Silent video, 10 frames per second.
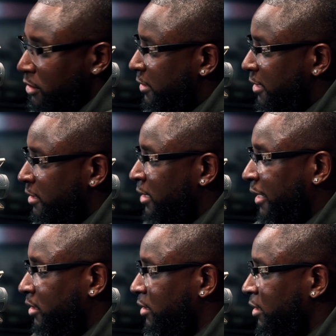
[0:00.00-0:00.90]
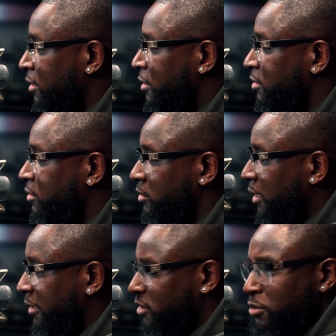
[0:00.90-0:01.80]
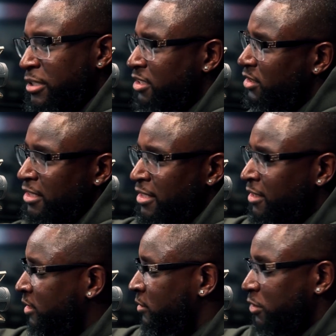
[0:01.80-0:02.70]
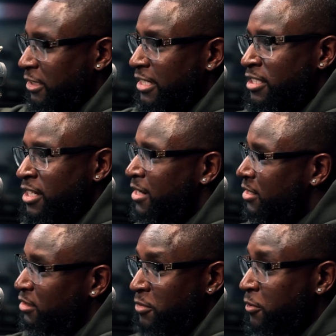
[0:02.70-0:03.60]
did like a uh, like a Twitch thing and was DJing his